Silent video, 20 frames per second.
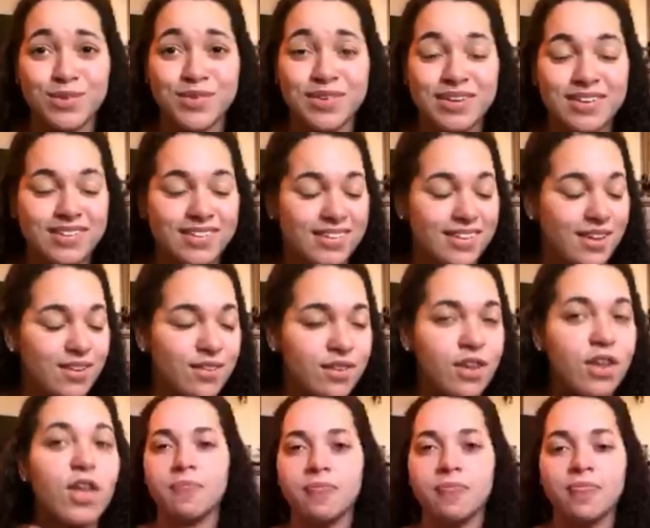a weird sound.
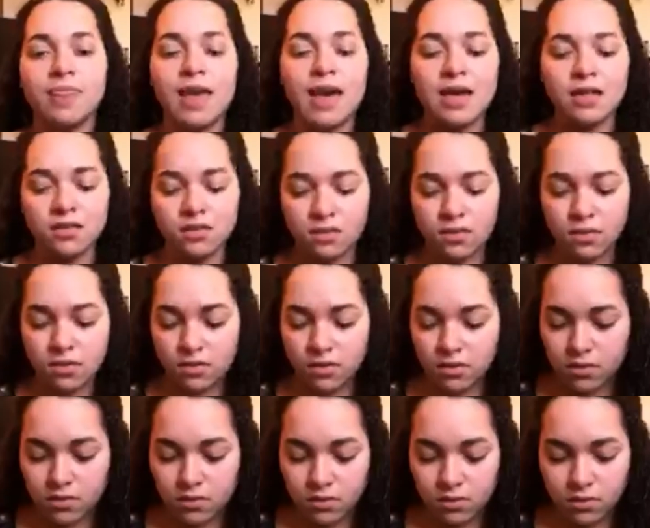
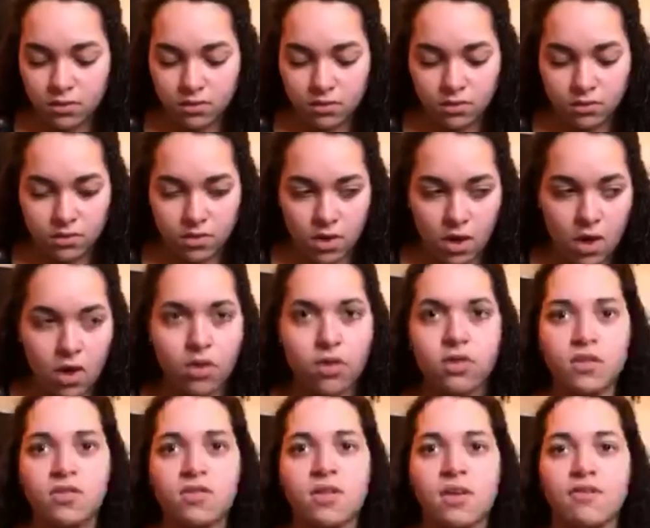That's all
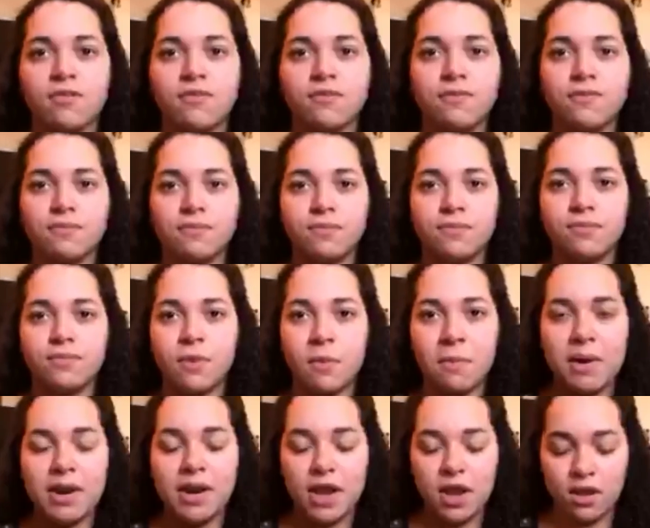the stuff from
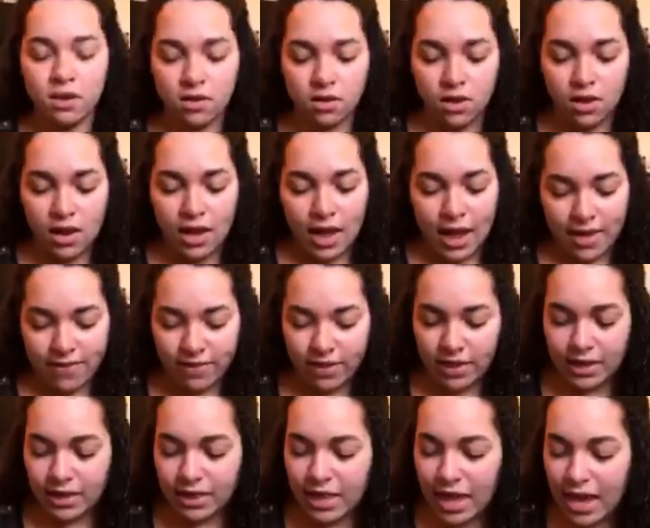my dad. And
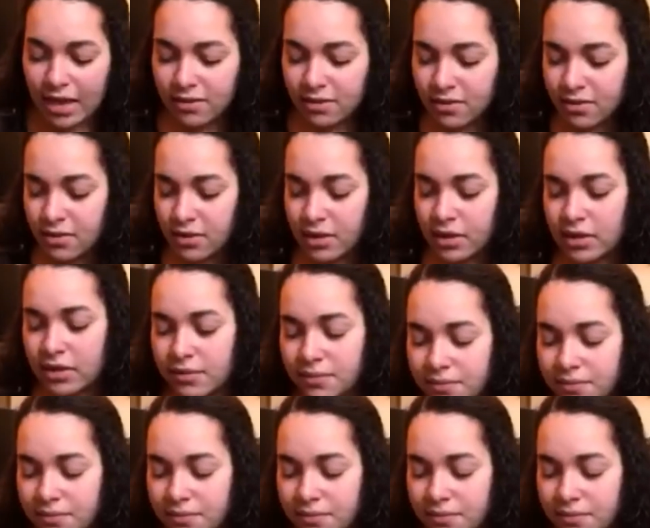then lastly,